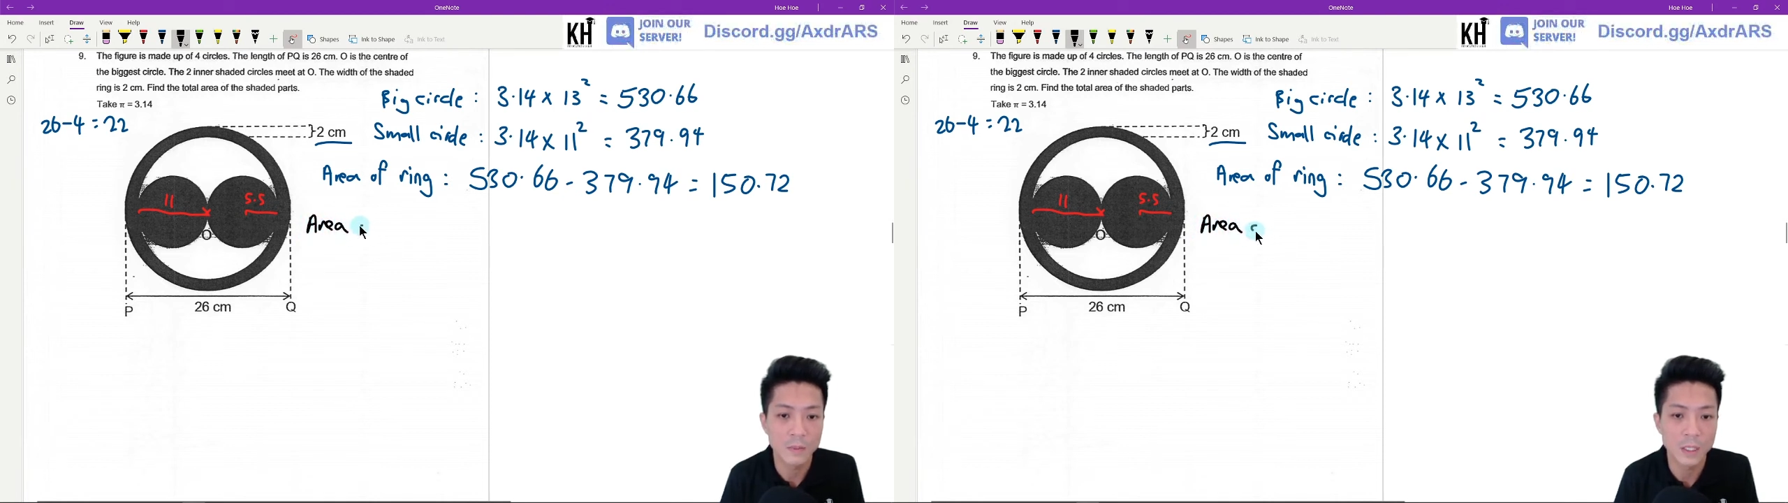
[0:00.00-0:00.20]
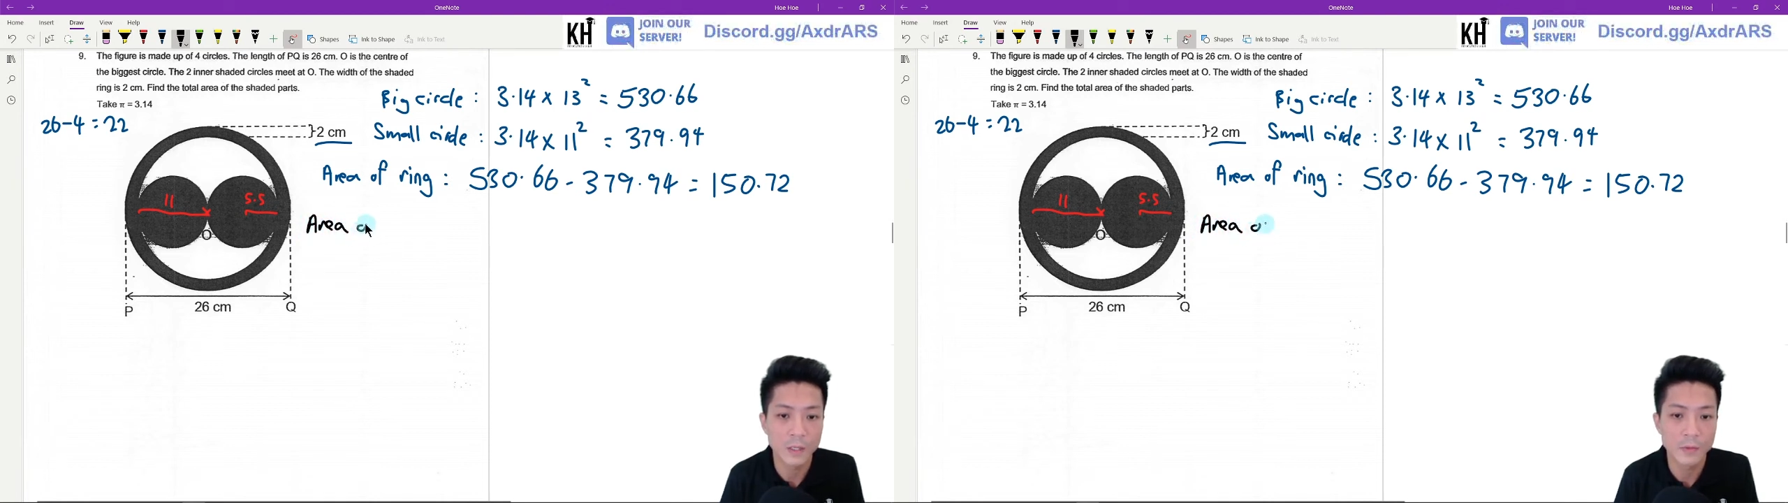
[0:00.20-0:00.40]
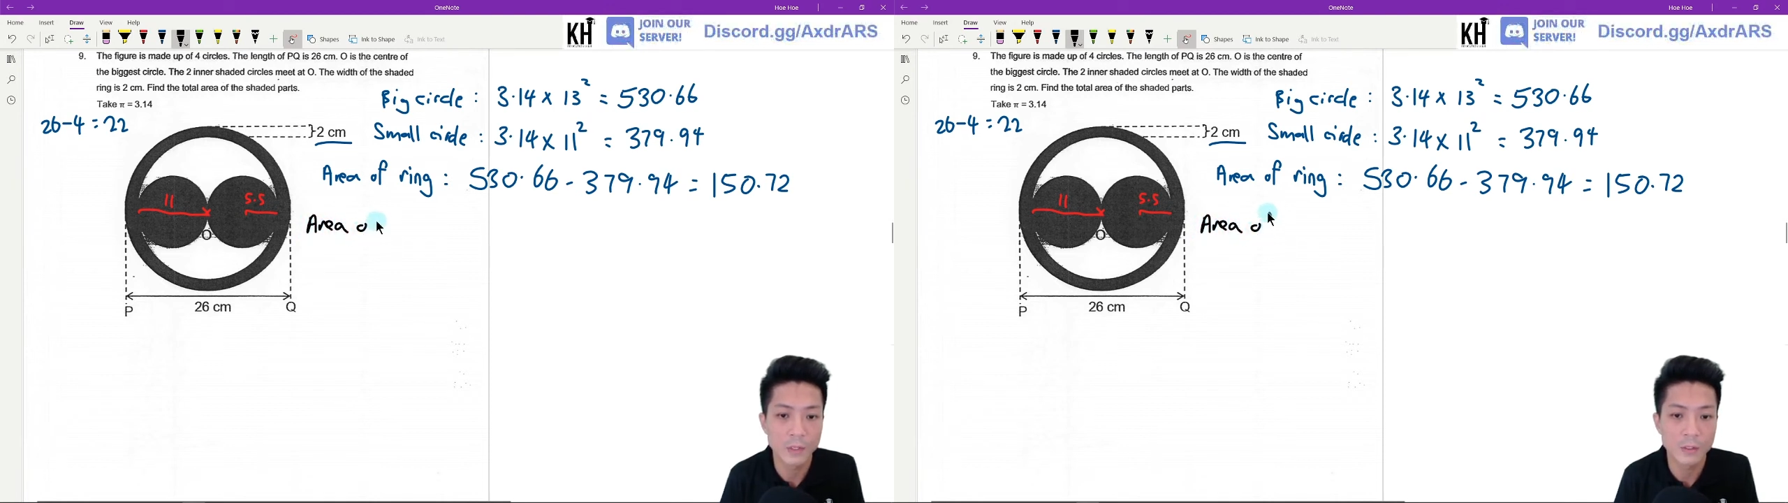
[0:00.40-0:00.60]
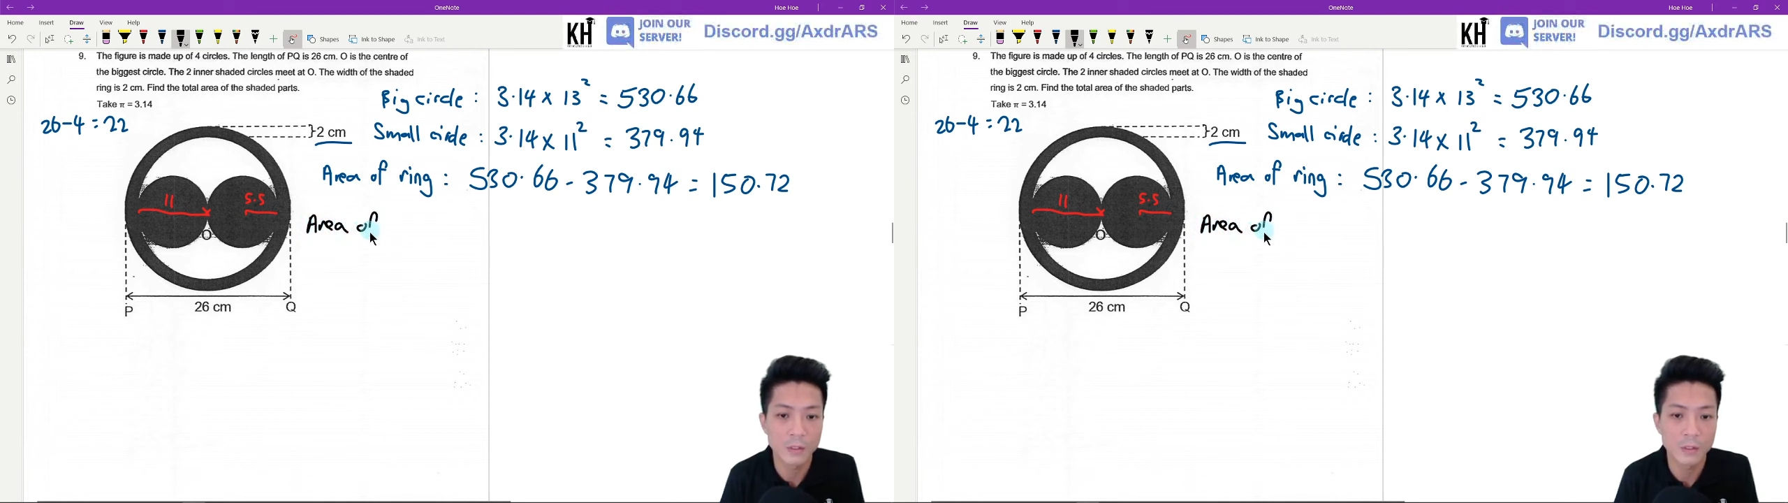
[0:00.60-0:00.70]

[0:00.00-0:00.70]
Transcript: area